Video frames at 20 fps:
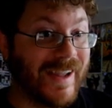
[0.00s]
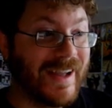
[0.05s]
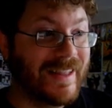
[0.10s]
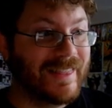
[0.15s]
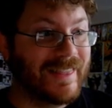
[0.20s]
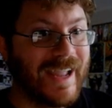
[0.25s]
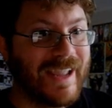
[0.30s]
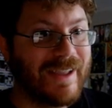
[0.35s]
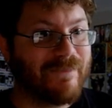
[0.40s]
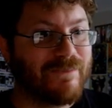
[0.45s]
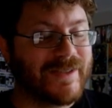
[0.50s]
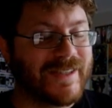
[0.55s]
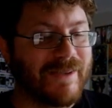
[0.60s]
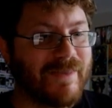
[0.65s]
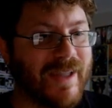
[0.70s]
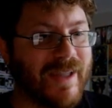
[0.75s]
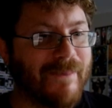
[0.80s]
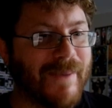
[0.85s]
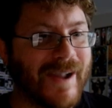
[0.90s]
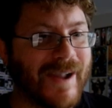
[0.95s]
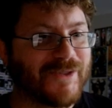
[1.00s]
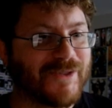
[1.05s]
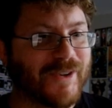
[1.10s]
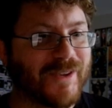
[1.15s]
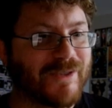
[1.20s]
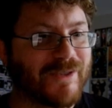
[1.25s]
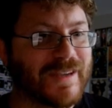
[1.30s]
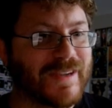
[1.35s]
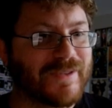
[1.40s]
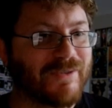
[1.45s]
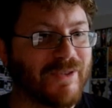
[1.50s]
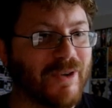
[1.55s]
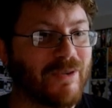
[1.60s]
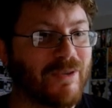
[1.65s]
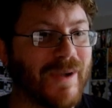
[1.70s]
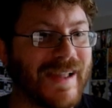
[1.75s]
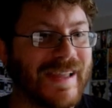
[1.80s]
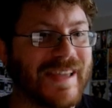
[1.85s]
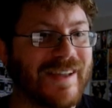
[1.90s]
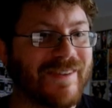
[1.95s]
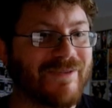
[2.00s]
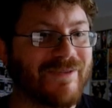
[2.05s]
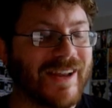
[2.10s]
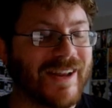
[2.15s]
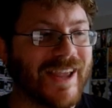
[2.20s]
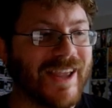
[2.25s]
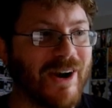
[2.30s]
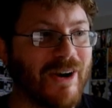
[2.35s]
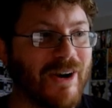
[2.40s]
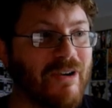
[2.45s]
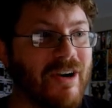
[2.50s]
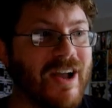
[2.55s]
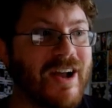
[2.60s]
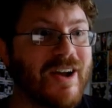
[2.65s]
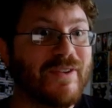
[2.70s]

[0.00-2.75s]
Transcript: uh, like send me a Patreon request for a ranking video